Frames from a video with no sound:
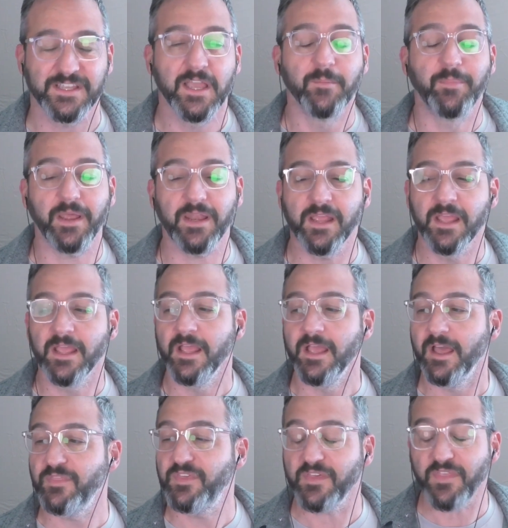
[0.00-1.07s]
But
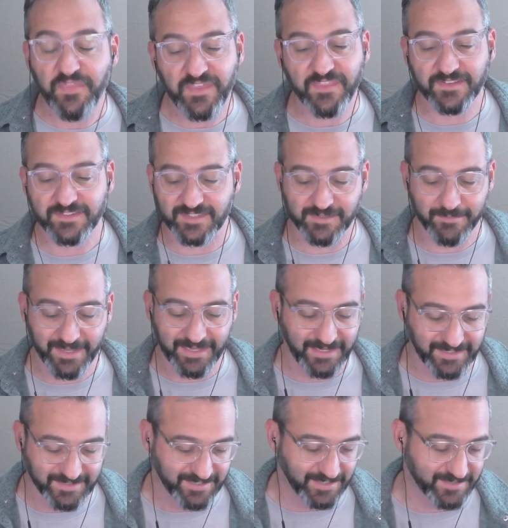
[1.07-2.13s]
the other thing that doesn't make any
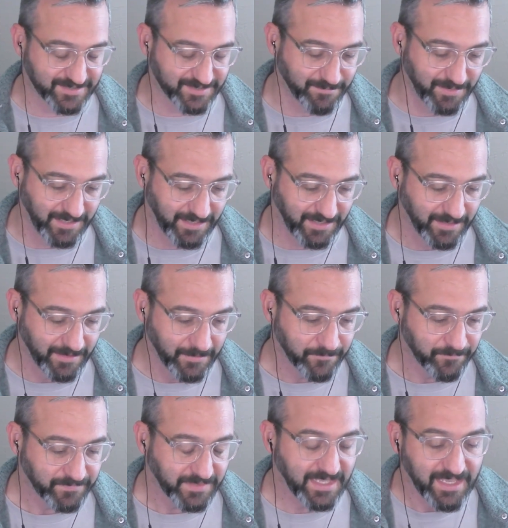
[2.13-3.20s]
sense to me,
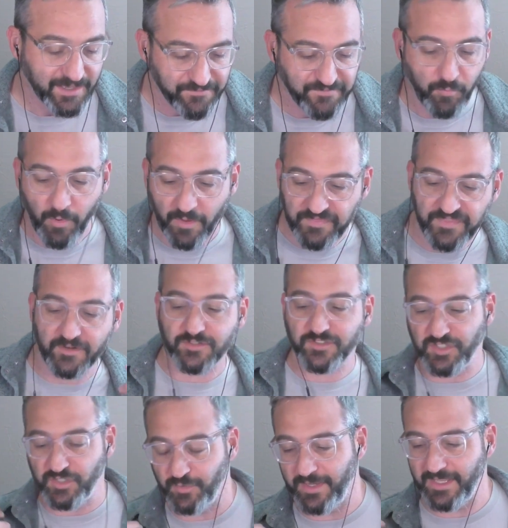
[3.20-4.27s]
if what they're
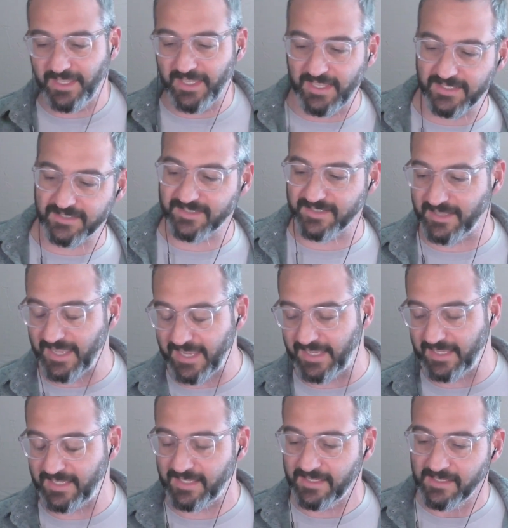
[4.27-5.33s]
doing is
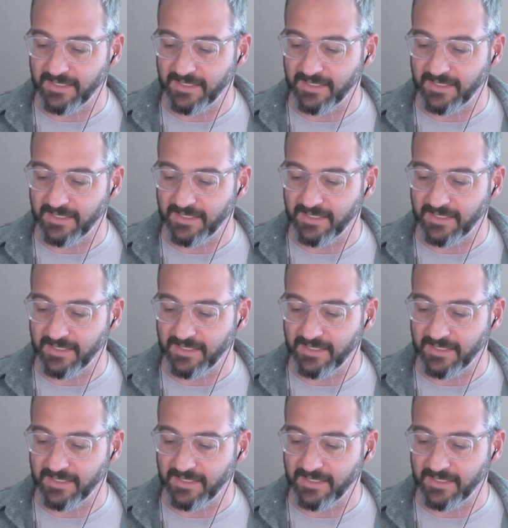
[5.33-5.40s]
like,